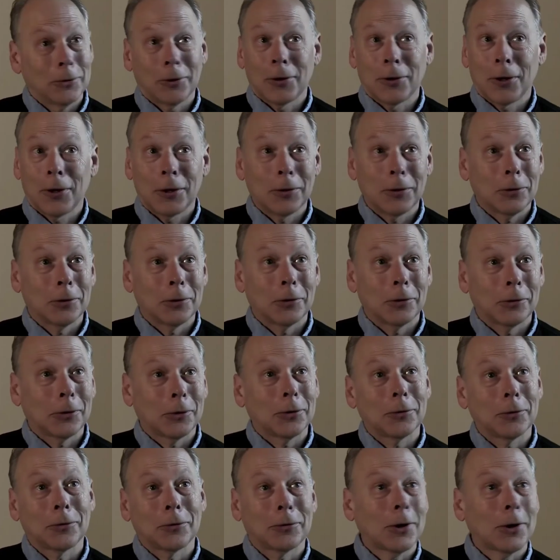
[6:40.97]
Denial is
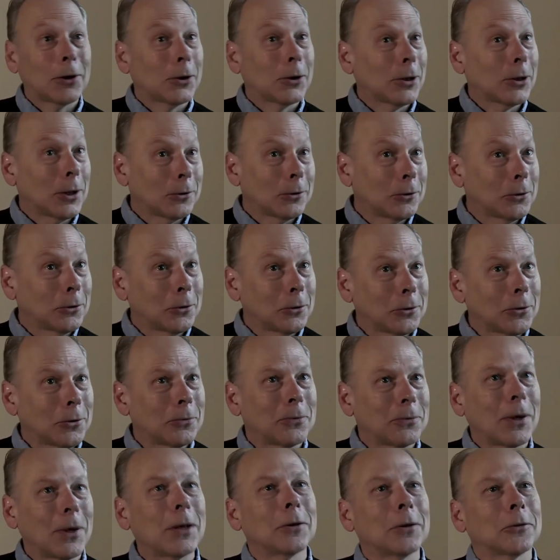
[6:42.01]
a psychological
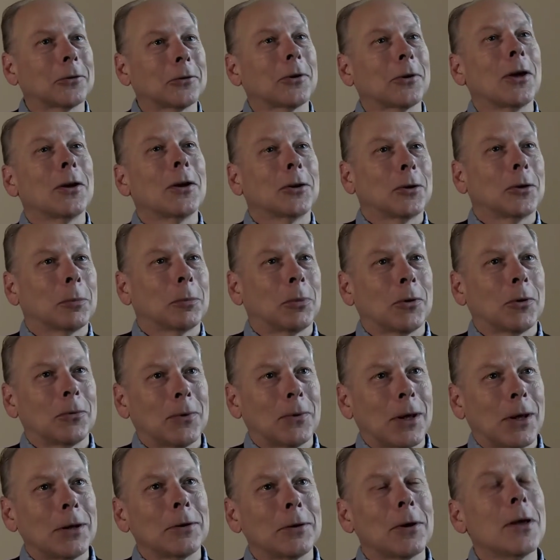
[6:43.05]
defense to
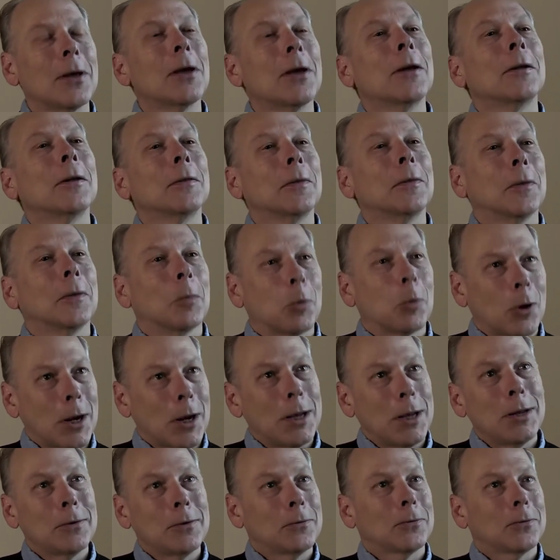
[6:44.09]
prevent the
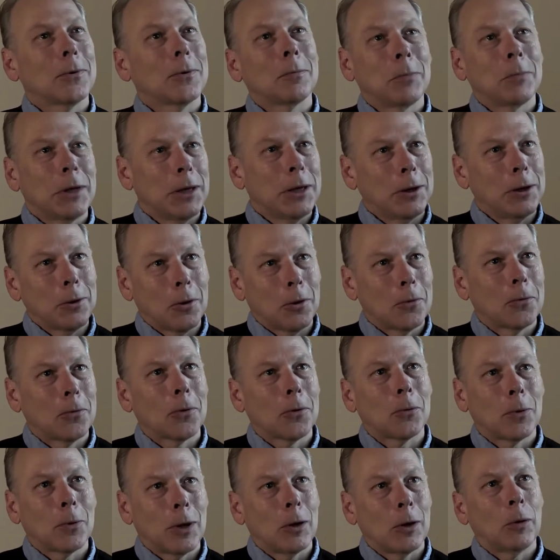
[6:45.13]
brain from being
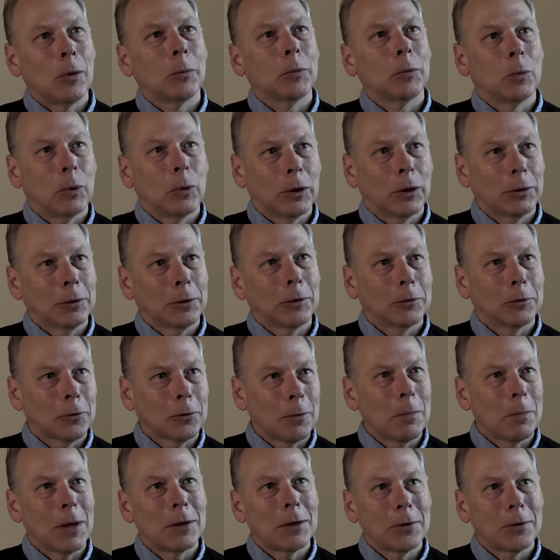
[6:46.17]
overwhelmed with
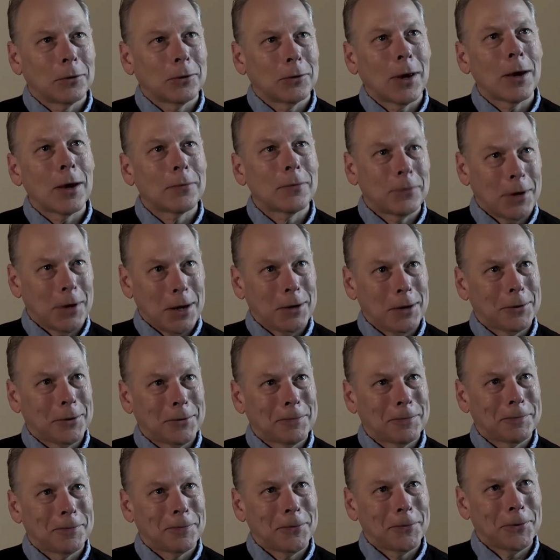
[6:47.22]
tremendous affect,
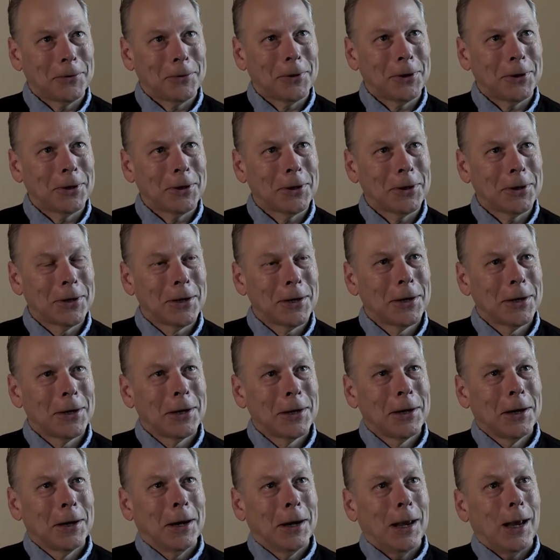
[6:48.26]
okay?
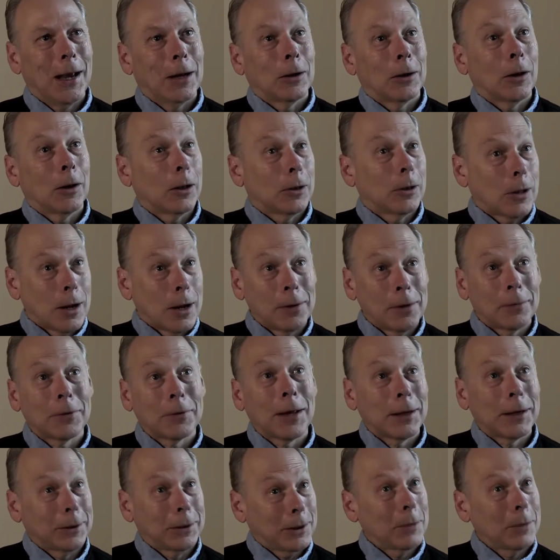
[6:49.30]
And a lot of
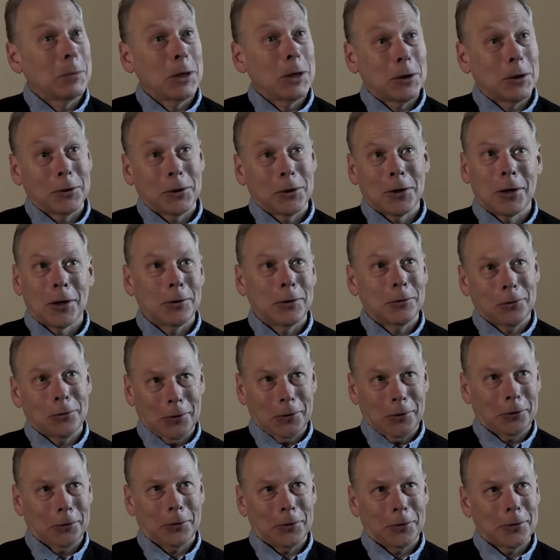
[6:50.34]
that can be
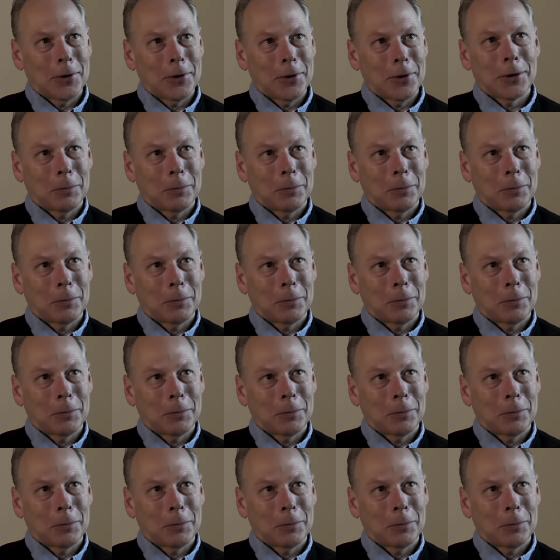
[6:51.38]
unconscious.